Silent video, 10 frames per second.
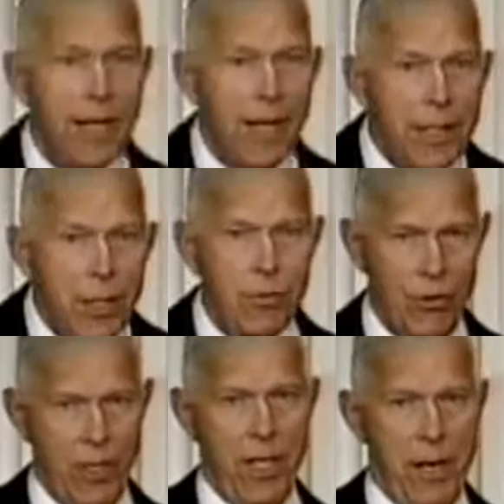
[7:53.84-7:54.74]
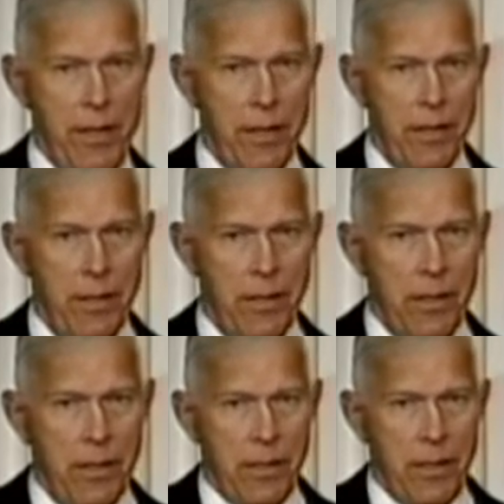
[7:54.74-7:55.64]
don't see it.
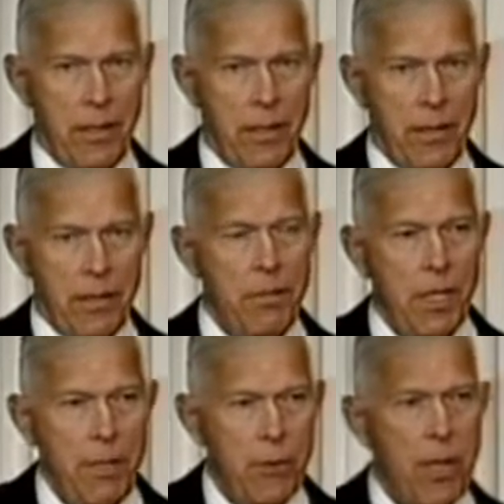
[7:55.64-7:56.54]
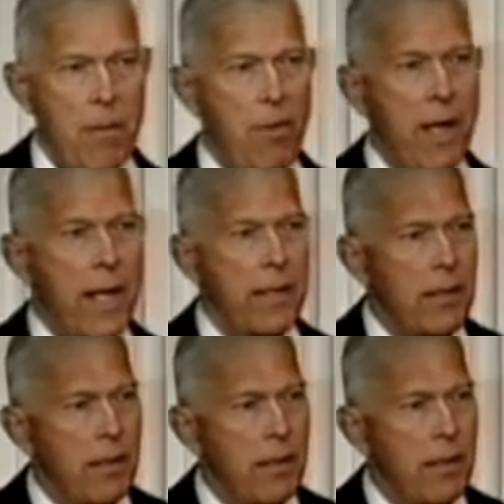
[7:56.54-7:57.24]
Let me drop back.